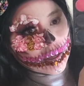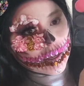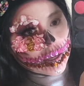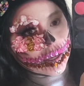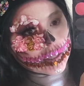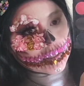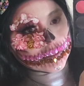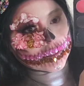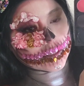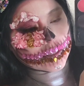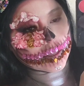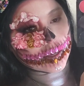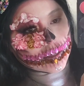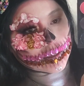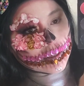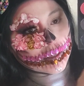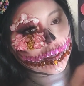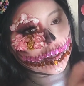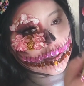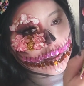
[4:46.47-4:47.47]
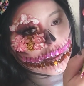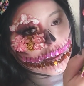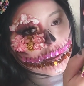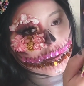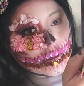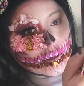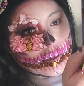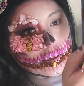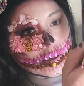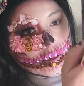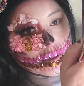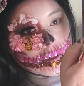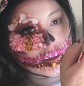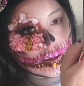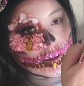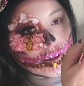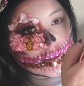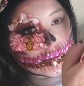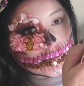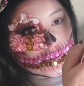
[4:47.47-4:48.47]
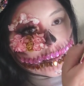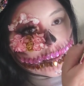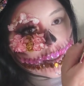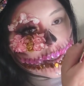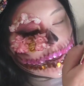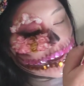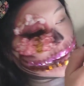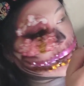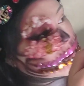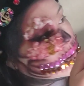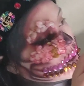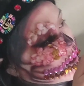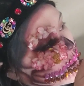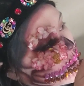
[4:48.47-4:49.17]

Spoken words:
este de aquí, este de